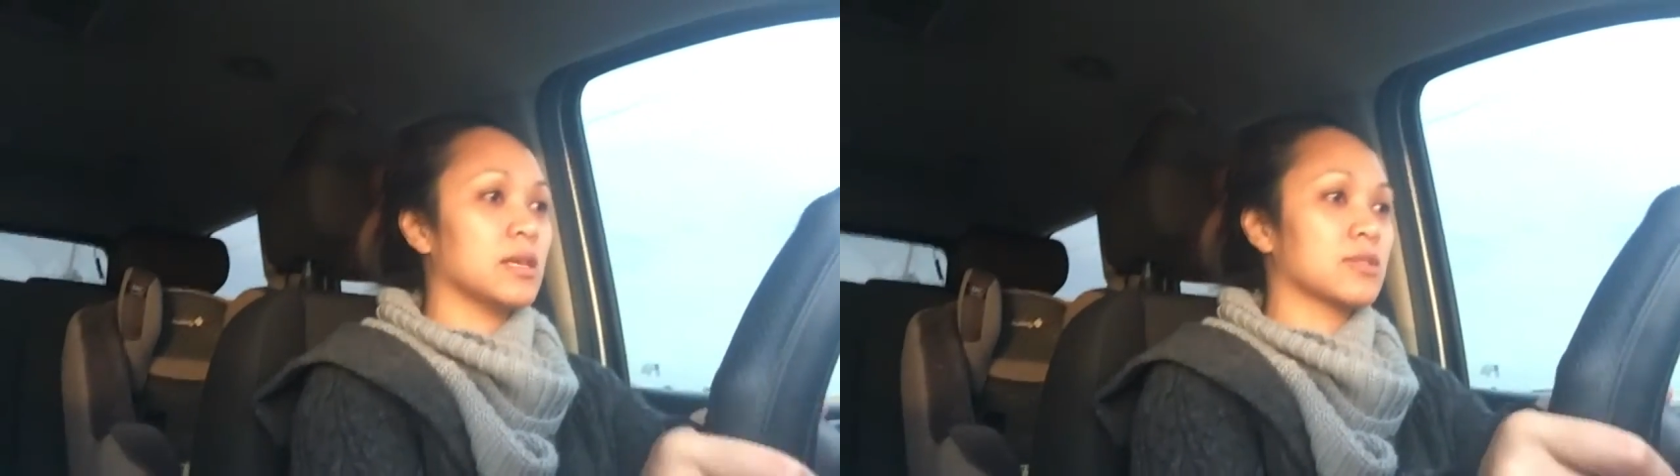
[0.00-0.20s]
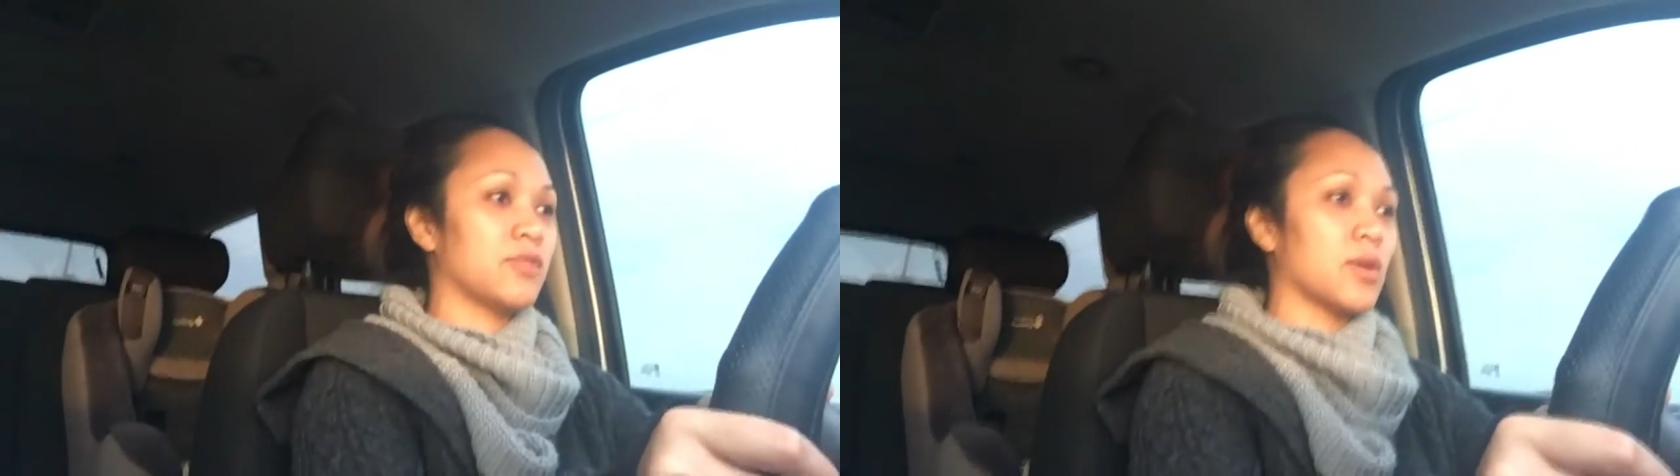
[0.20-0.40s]

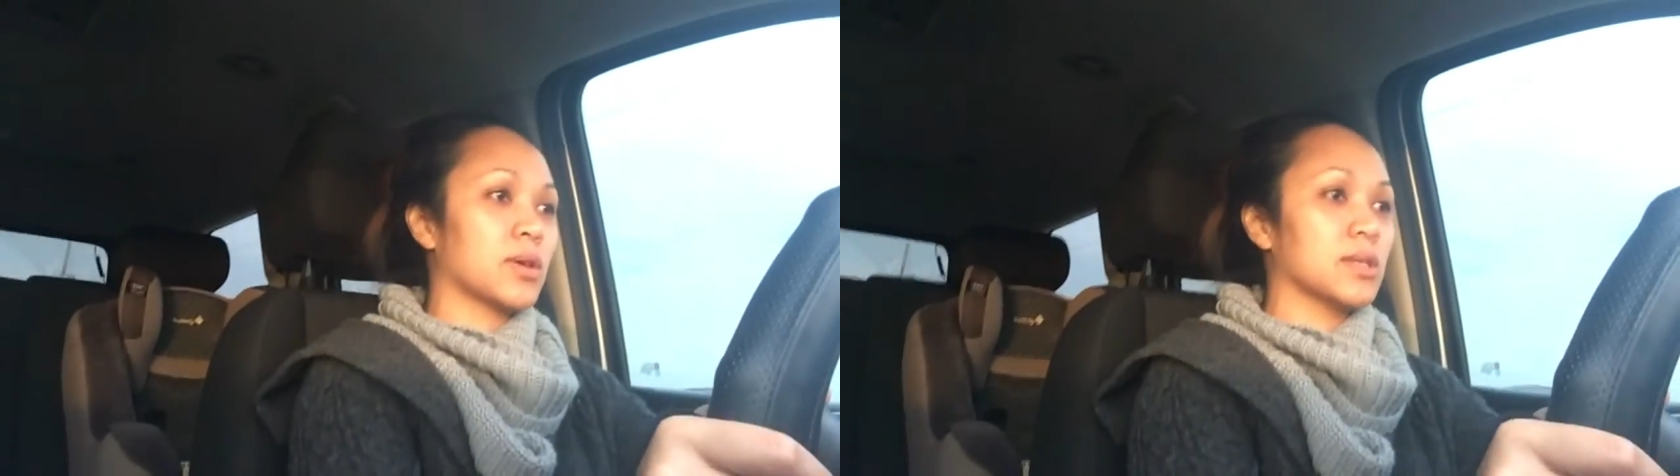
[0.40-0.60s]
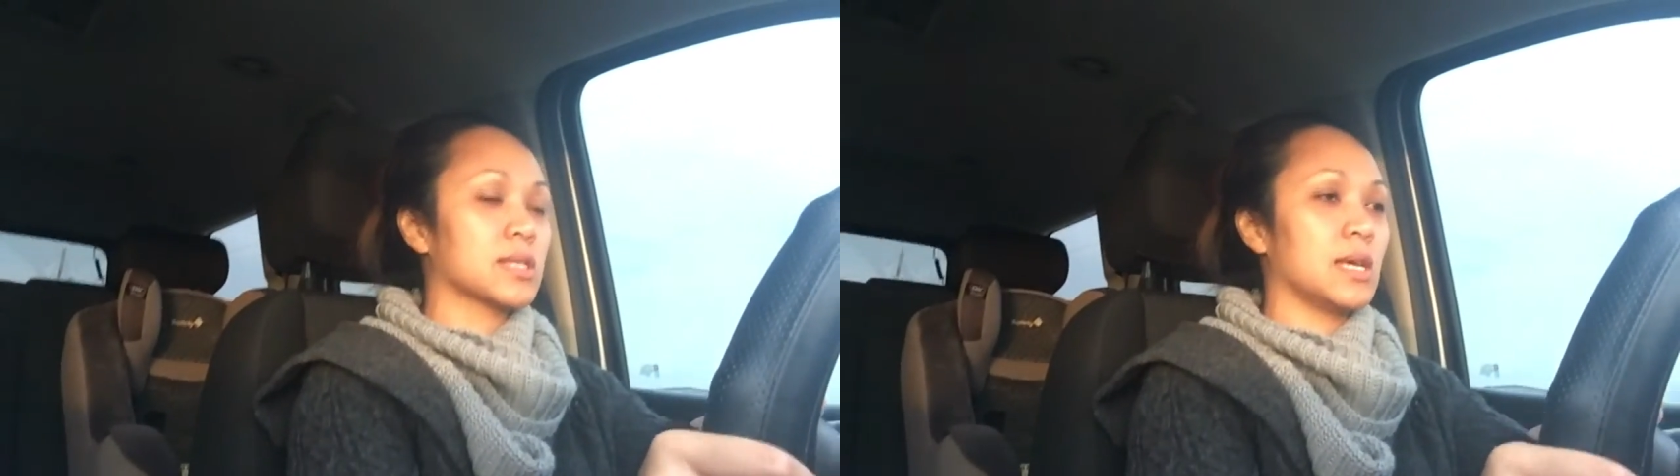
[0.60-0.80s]
His
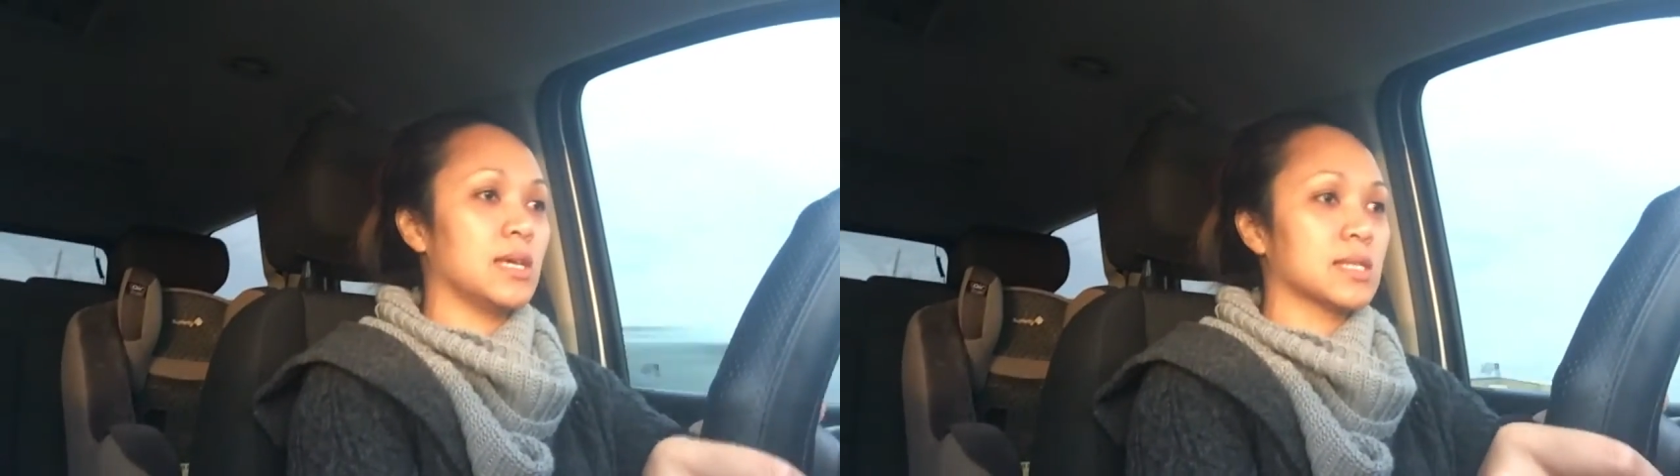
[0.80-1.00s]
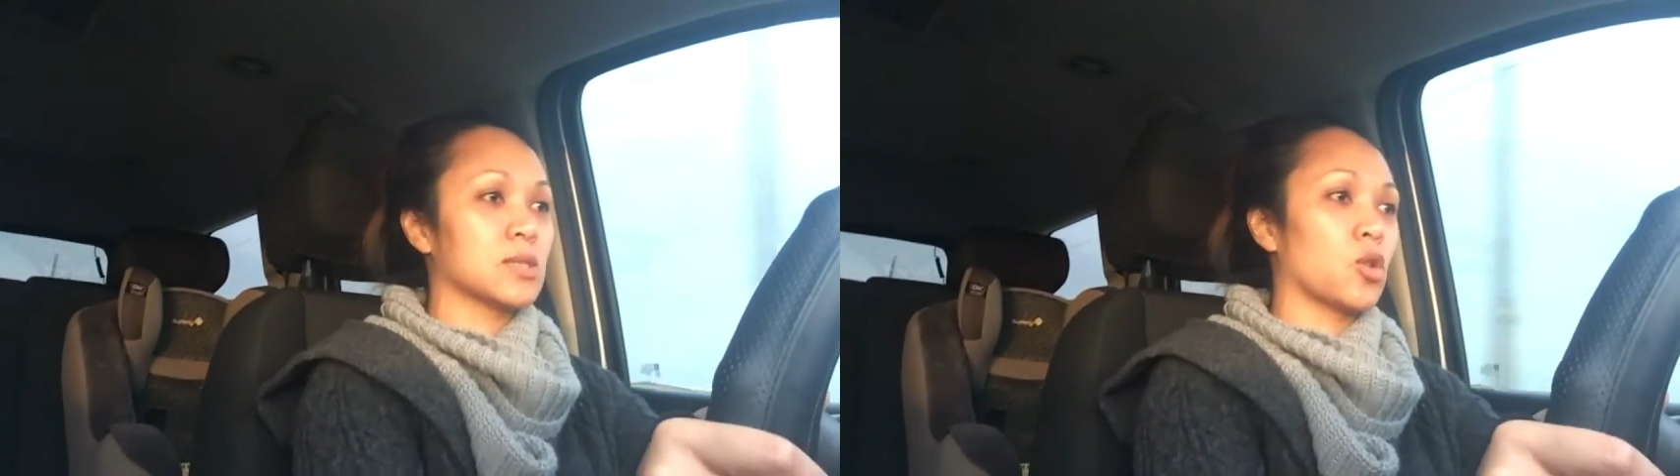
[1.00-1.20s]
focus
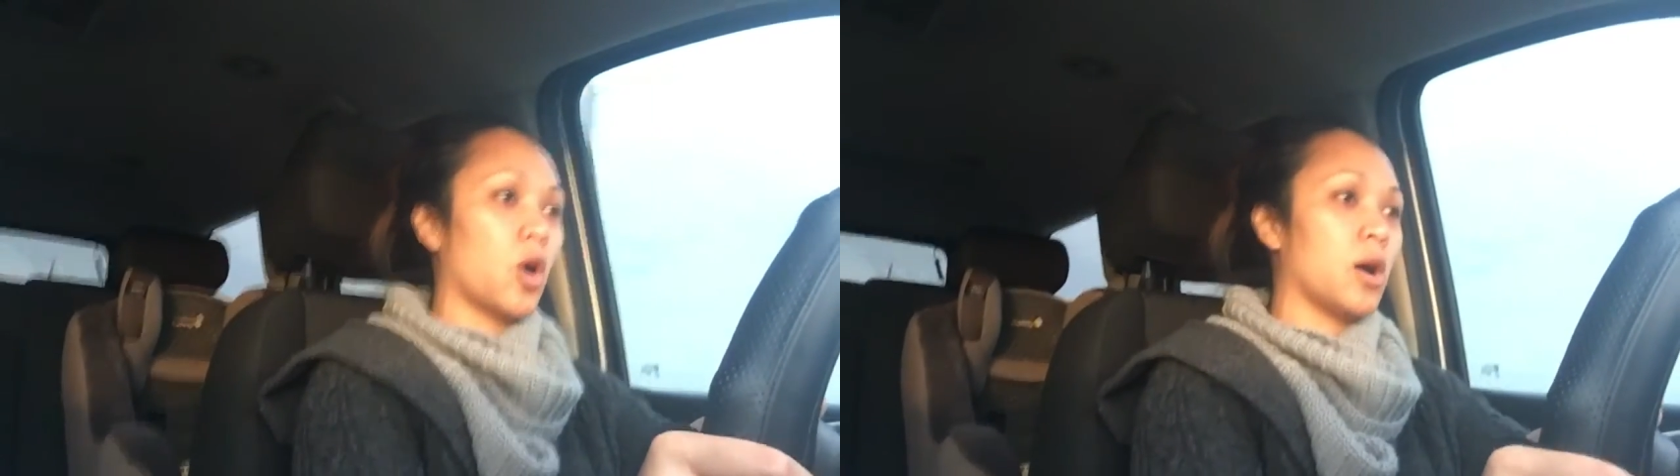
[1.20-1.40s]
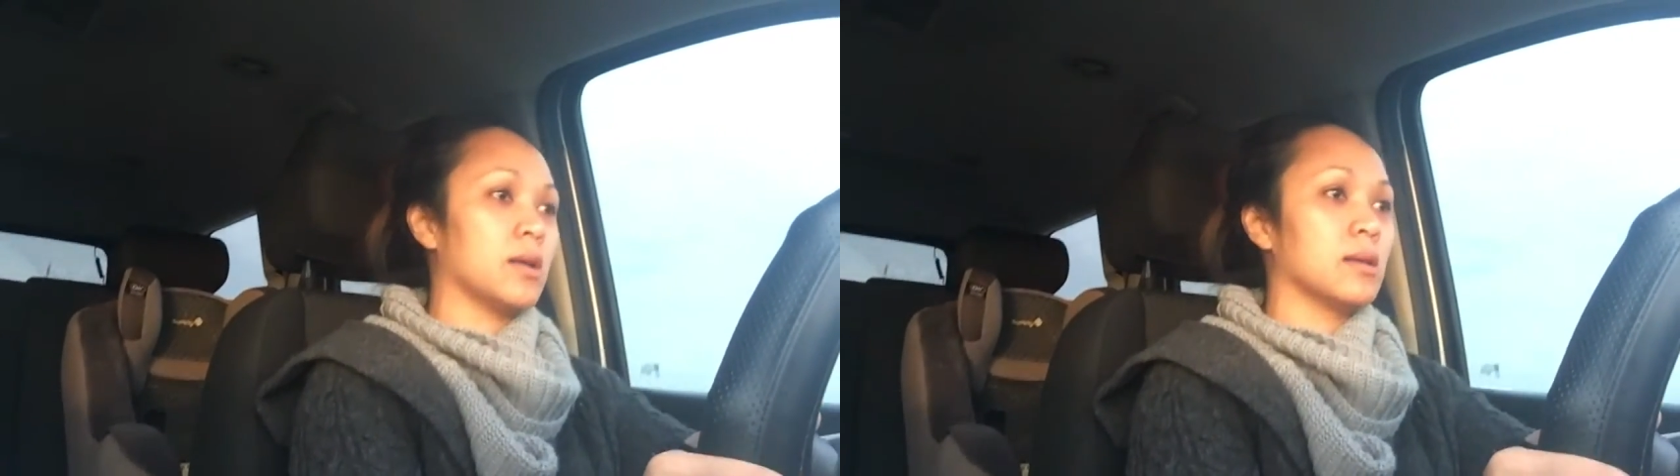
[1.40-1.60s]
is
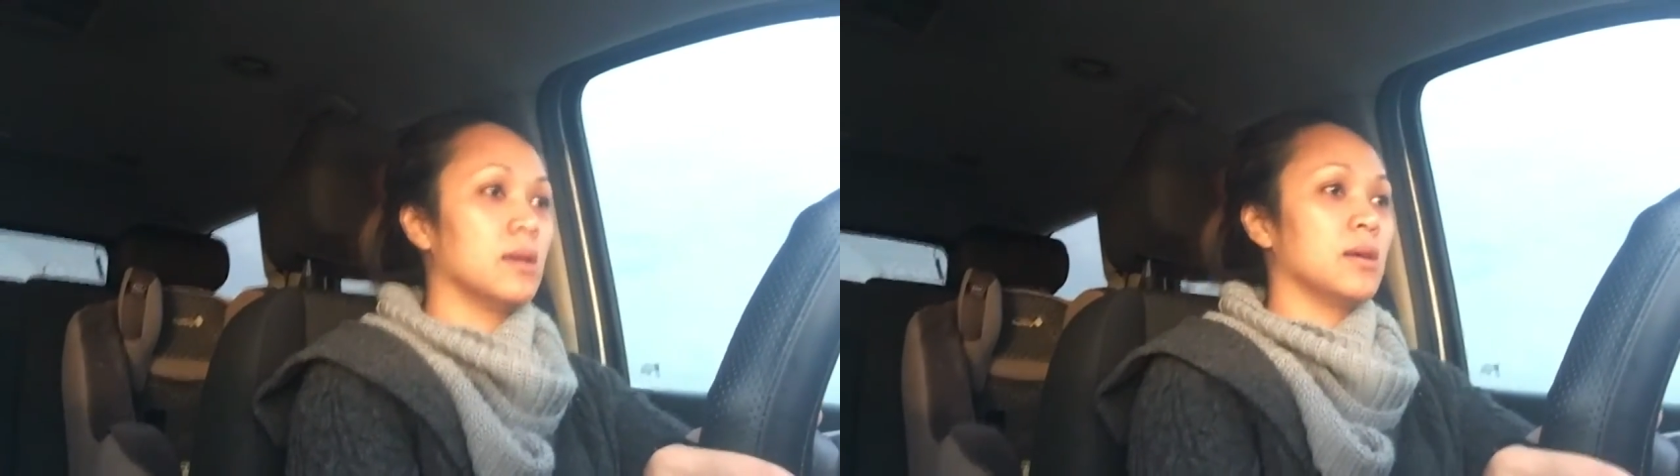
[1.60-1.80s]
not